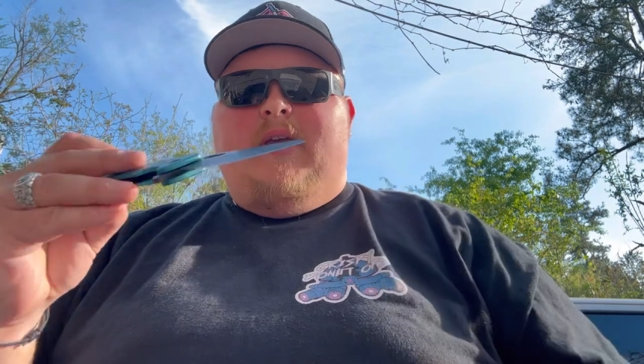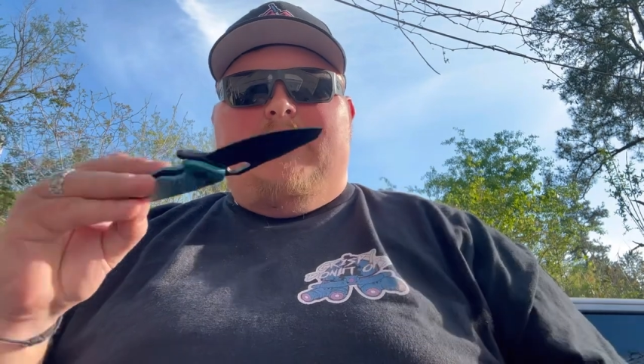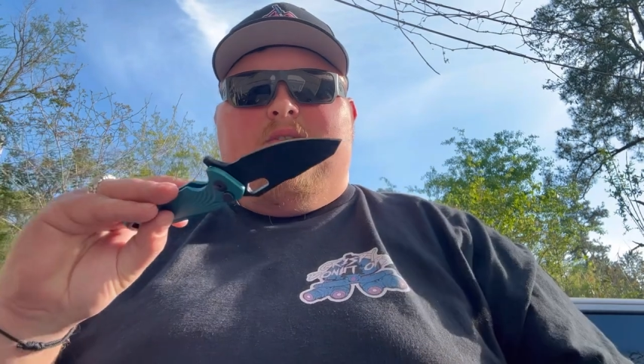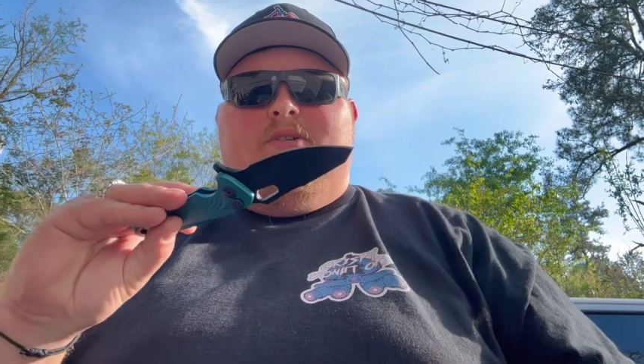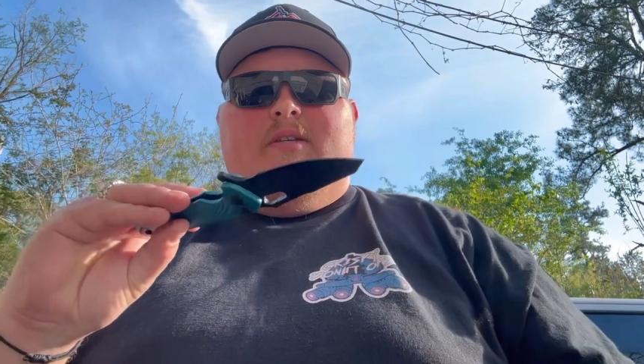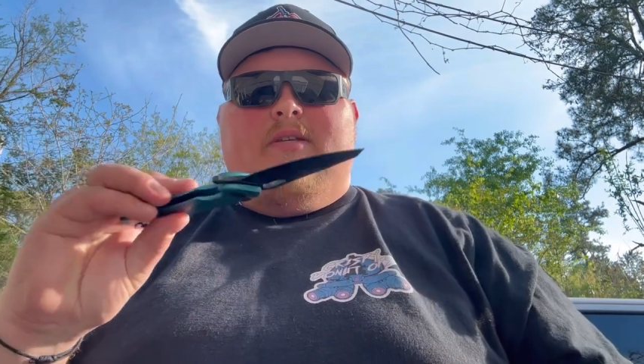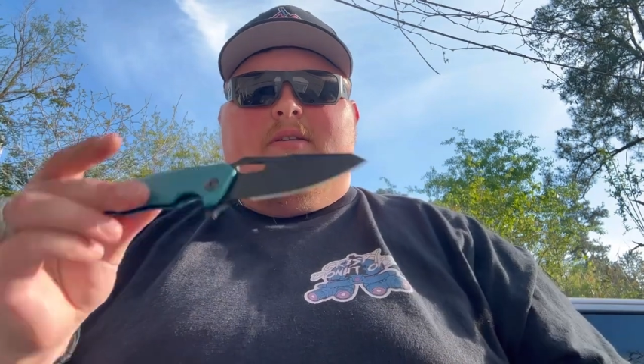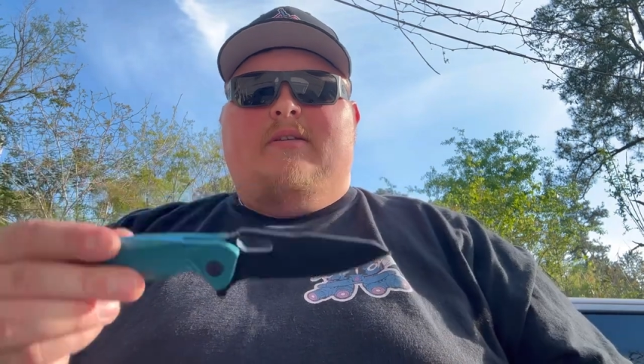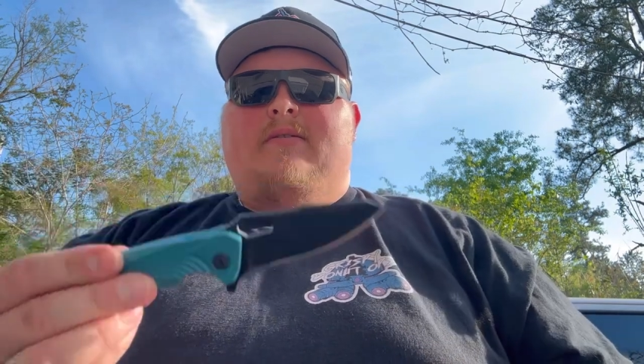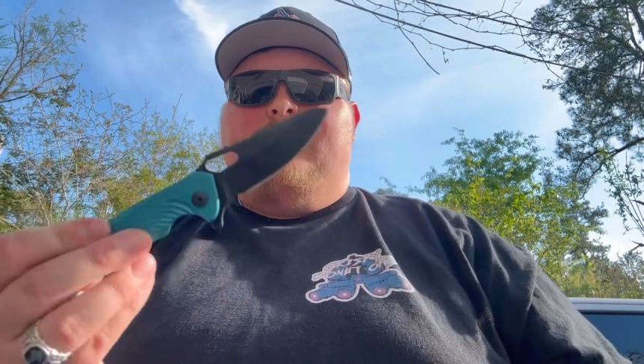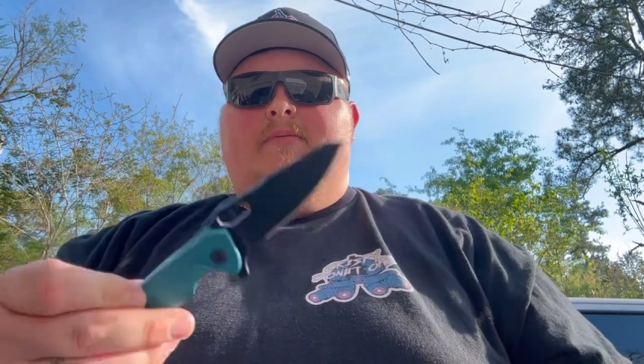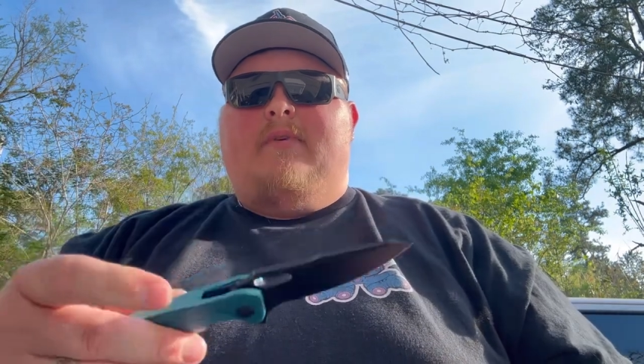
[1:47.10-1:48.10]
It's just
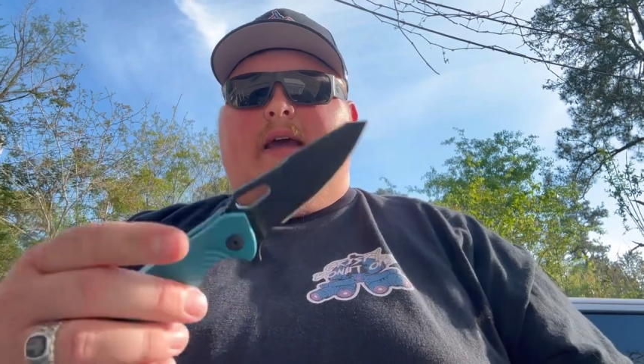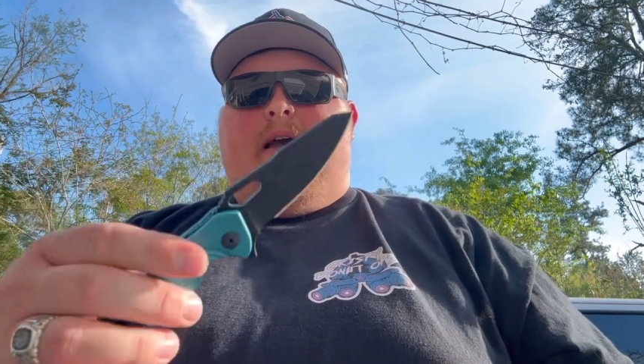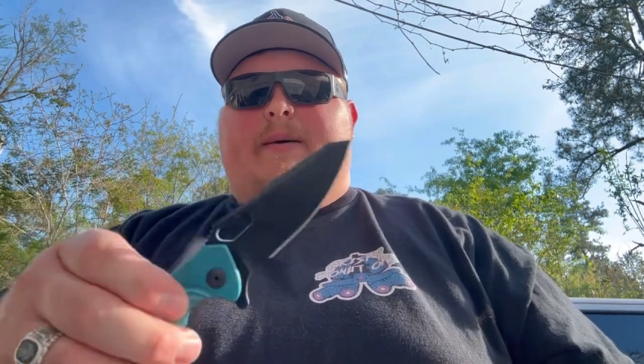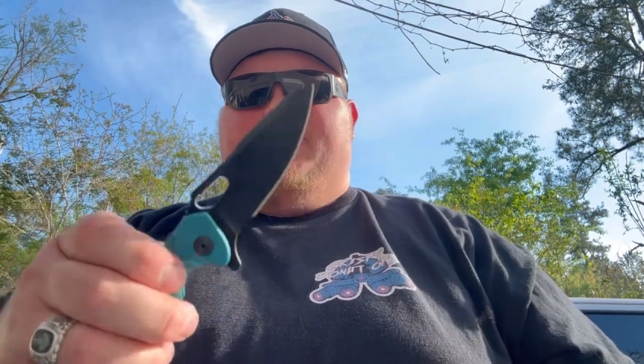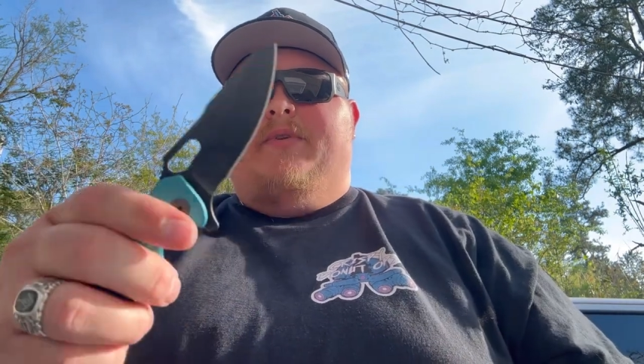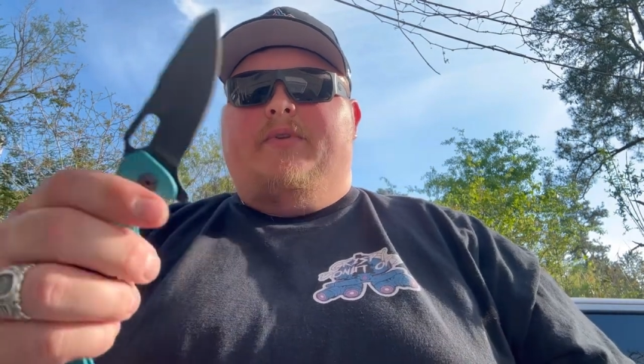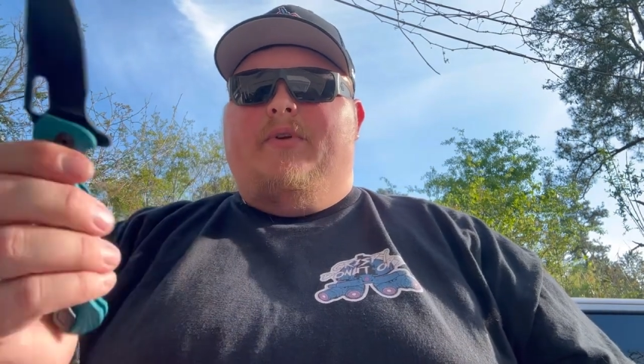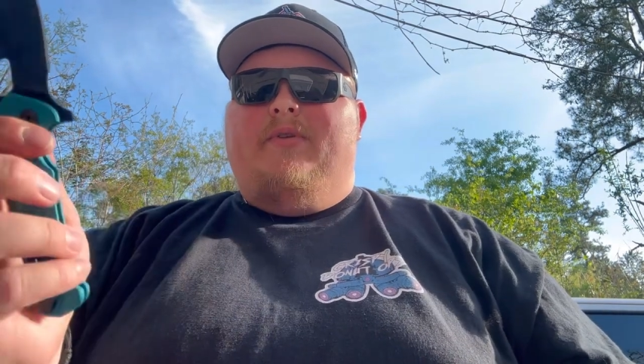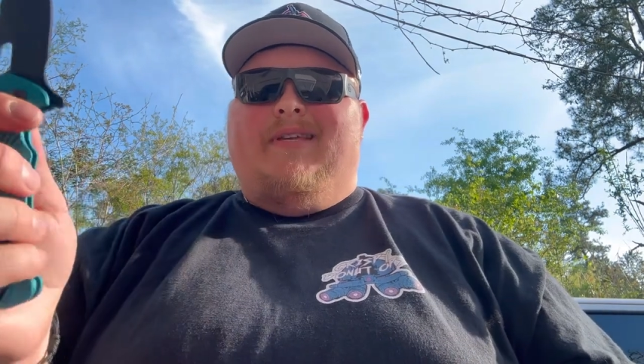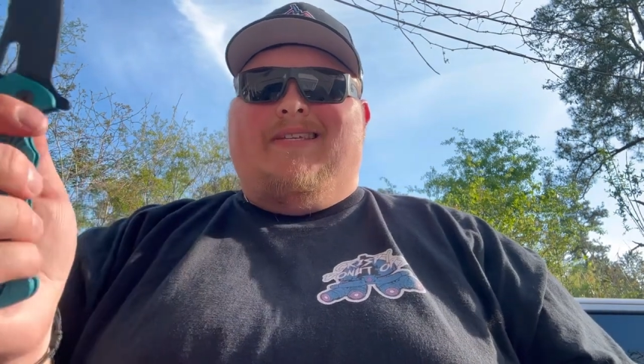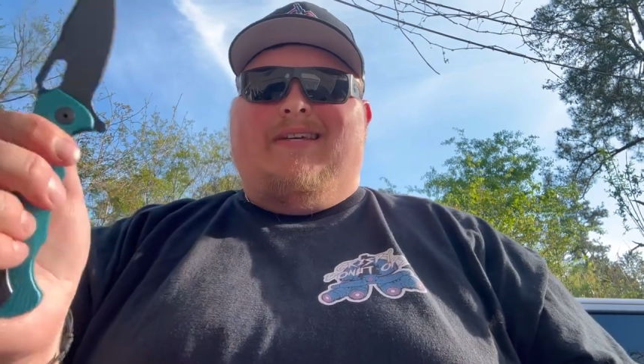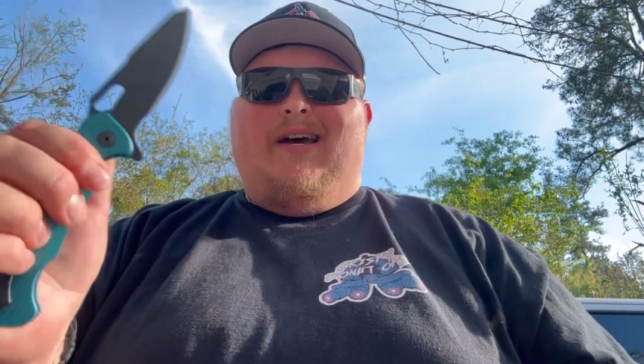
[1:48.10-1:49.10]

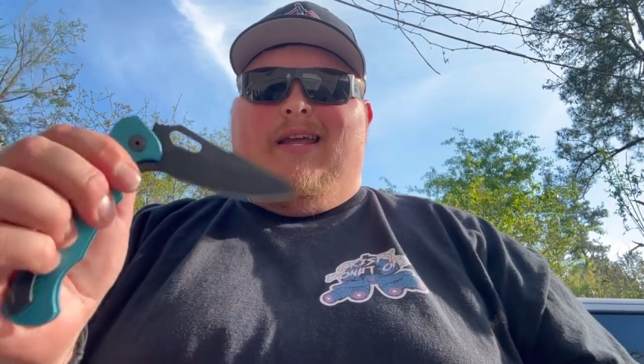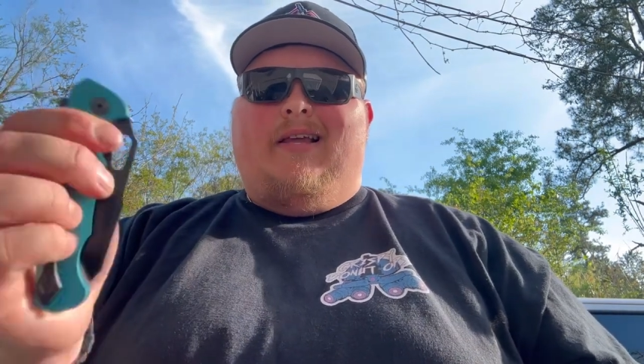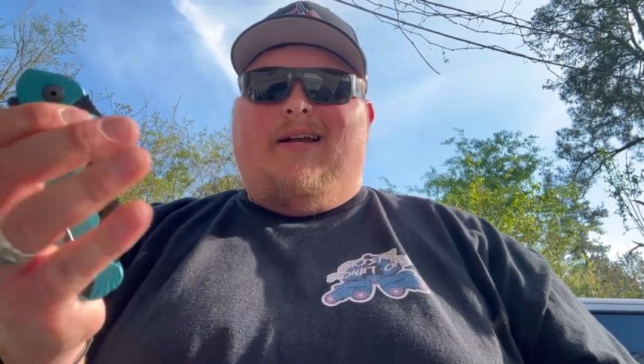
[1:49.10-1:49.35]
absolutely stunning,